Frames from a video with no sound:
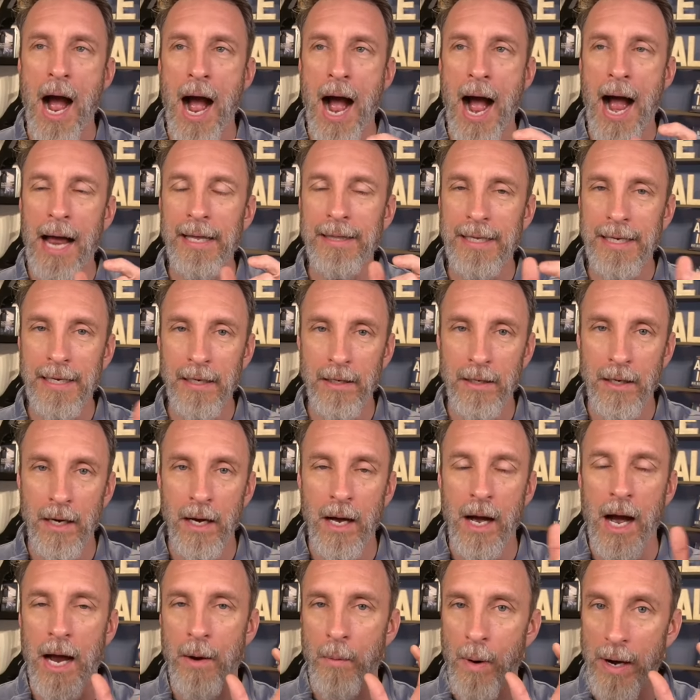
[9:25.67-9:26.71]
I think
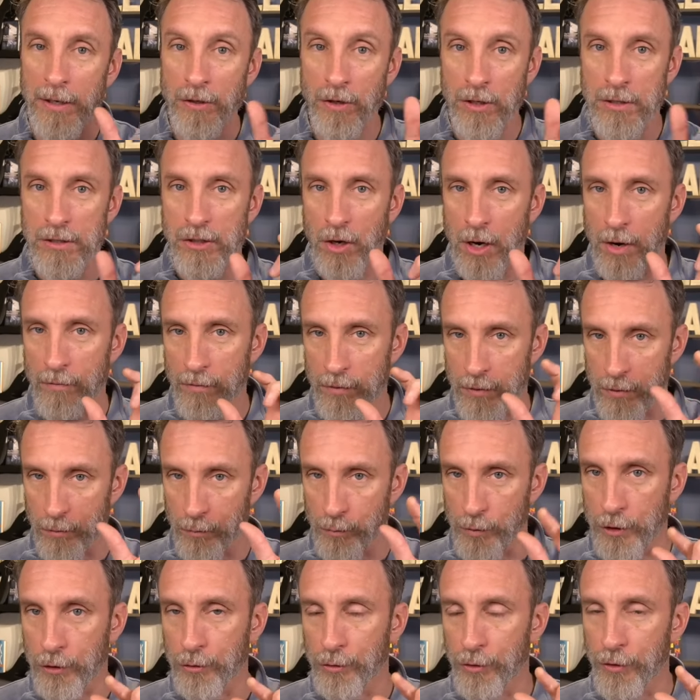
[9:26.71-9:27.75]
I want to start off with
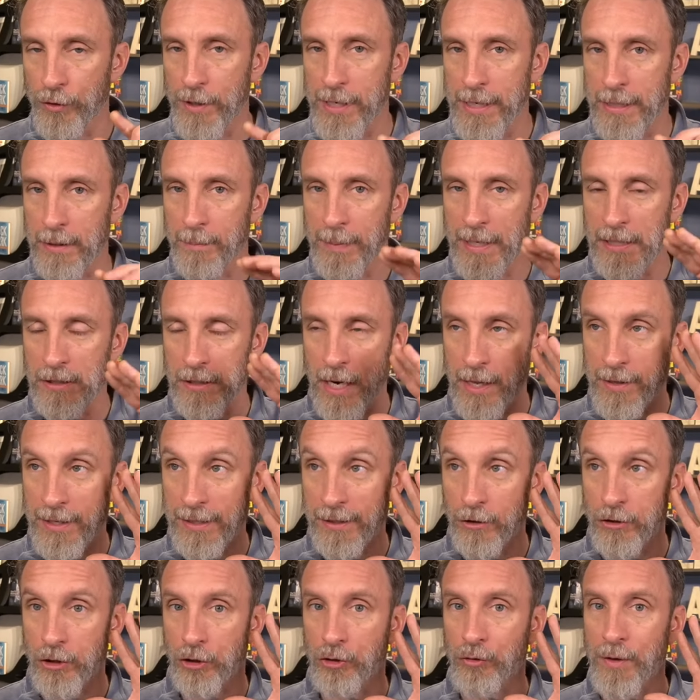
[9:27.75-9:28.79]
recruiting because I think
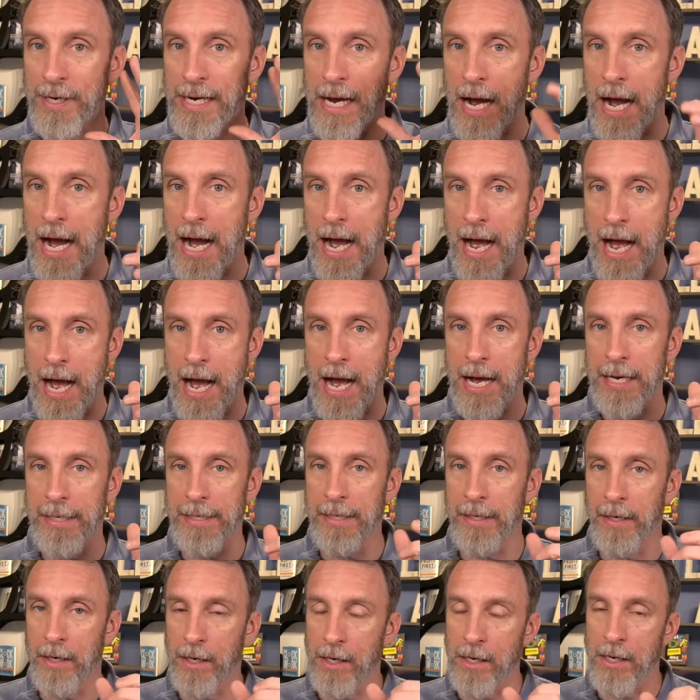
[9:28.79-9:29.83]
there's a great aha
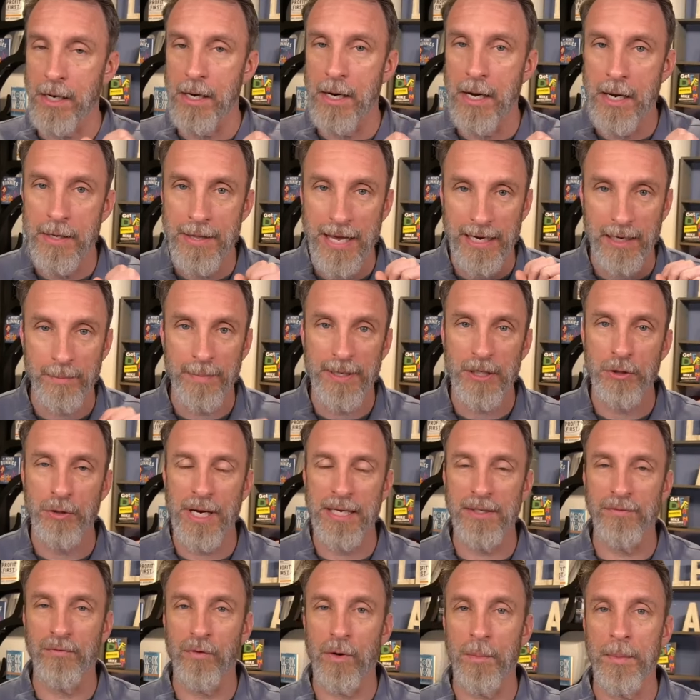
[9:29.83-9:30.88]
here that can be
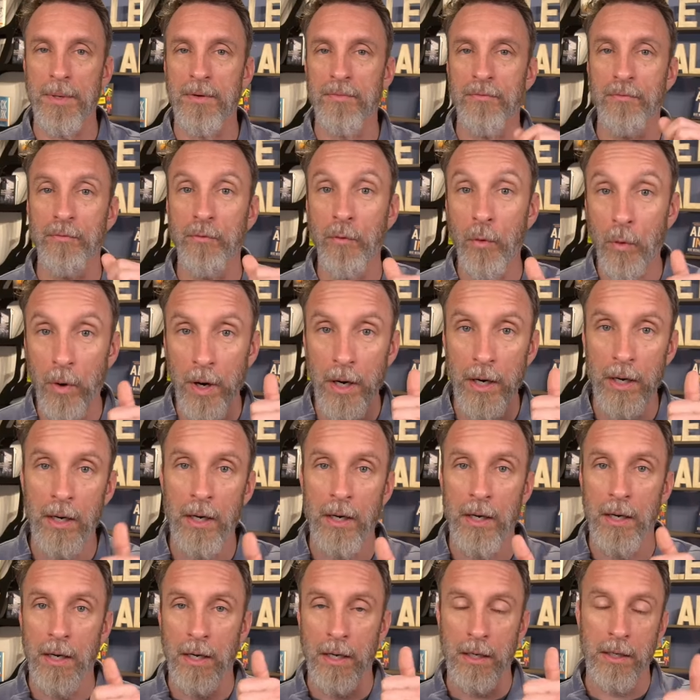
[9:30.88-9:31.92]
transformative for
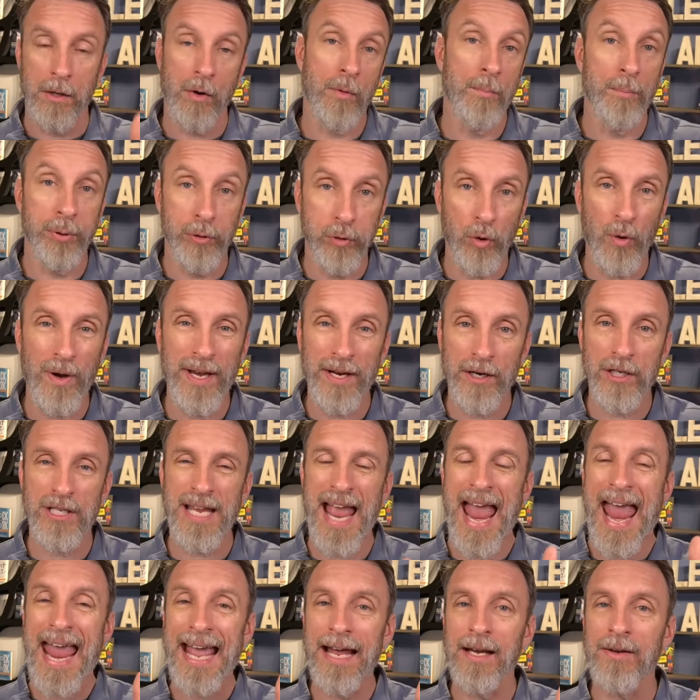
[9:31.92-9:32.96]
employers
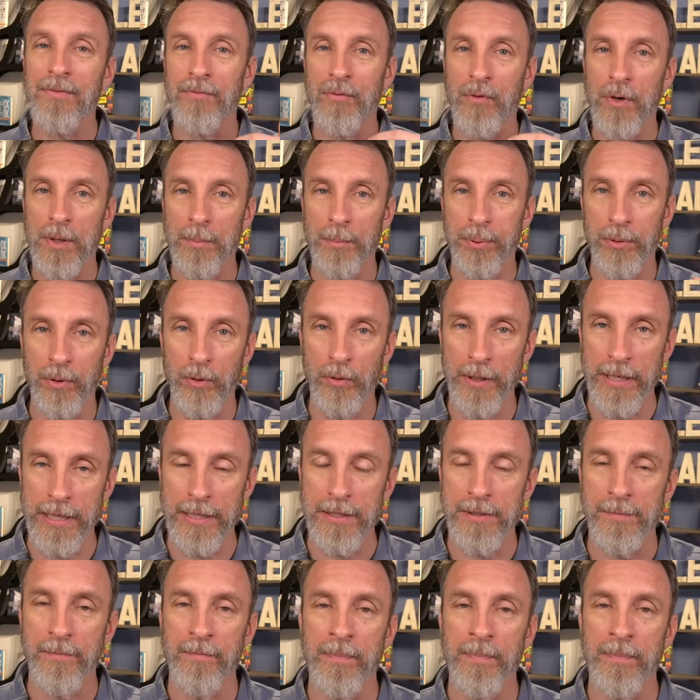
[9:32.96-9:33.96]
and for employees.